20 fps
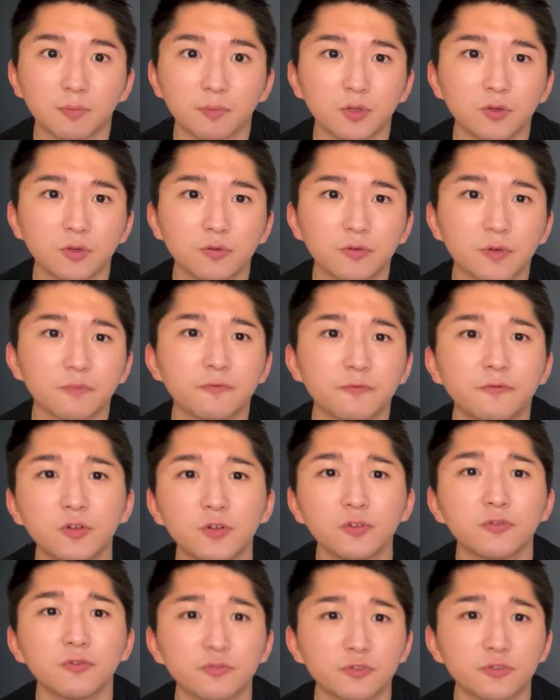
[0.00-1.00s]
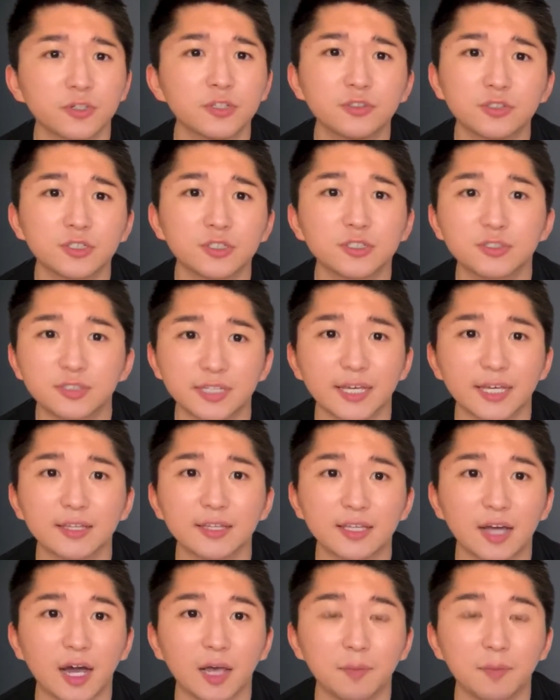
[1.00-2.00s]
You can feel free to just take the
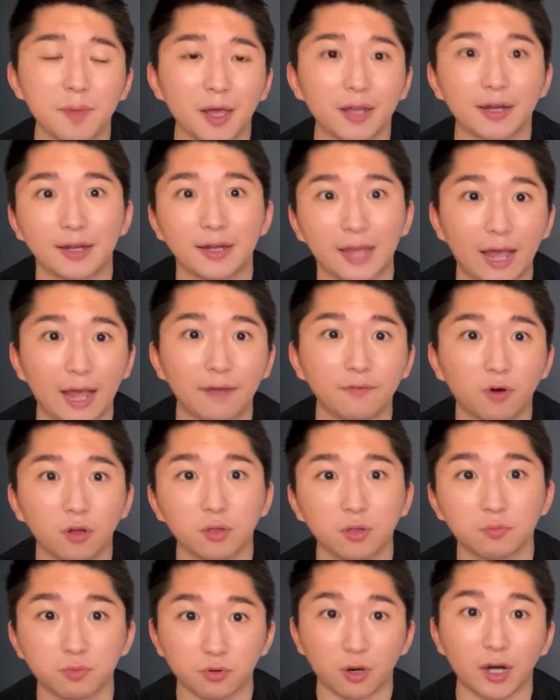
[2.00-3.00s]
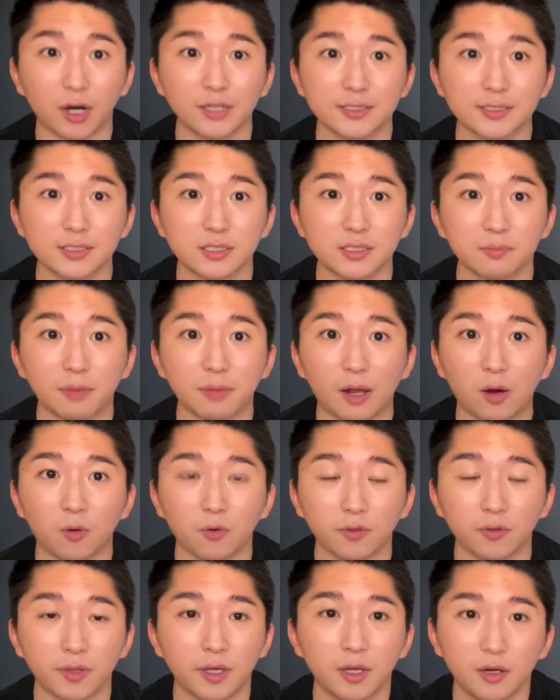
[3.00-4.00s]
iPad and have all the processing power
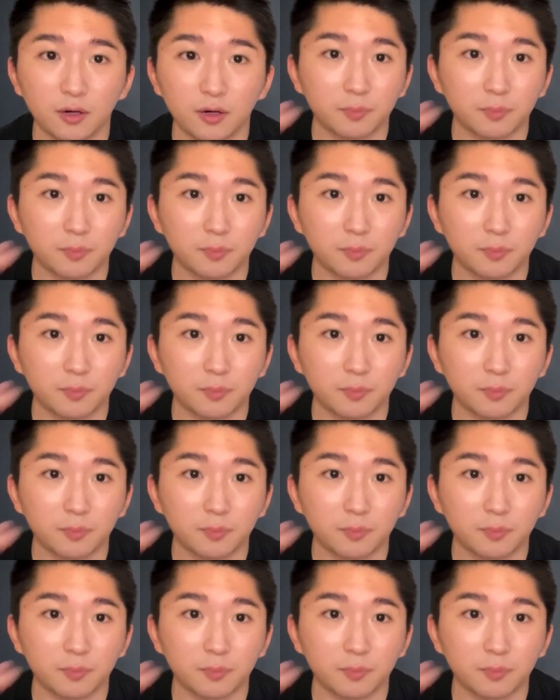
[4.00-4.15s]
there,